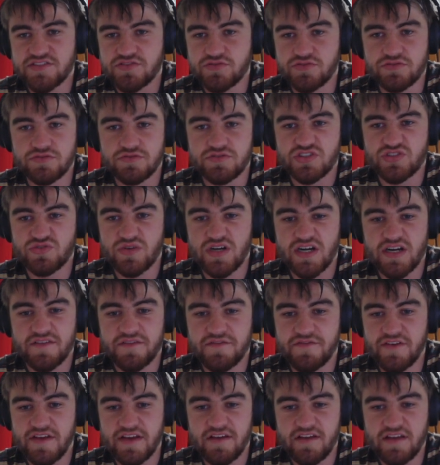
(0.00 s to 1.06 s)
or draft
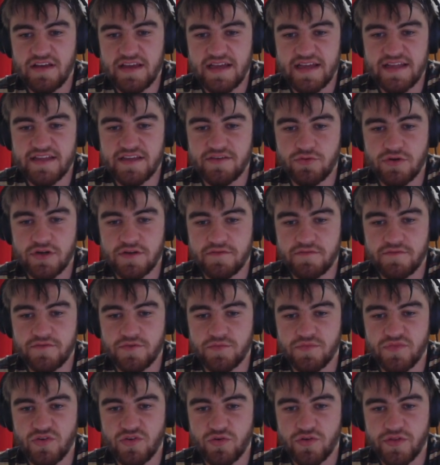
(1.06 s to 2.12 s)
for anyone
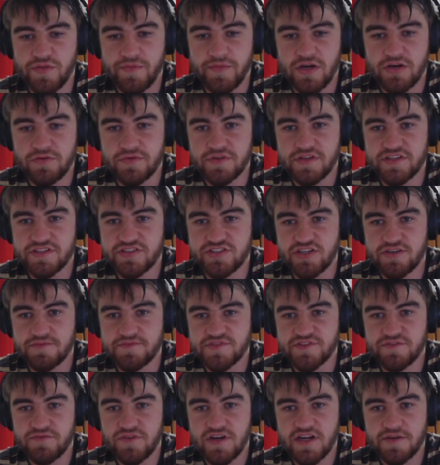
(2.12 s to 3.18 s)
from North Melbourne in terms
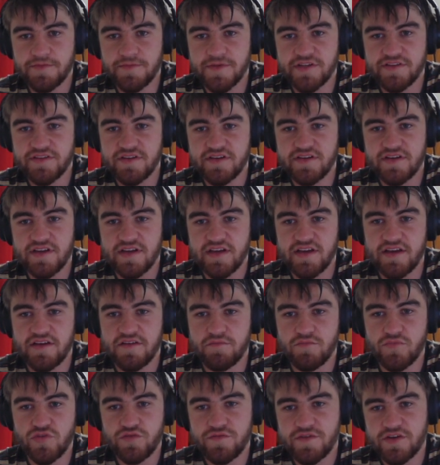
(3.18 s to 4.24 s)
of ruckman.
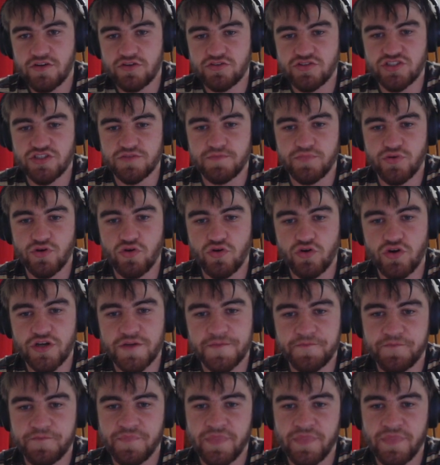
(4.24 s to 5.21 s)
Moving on to Port.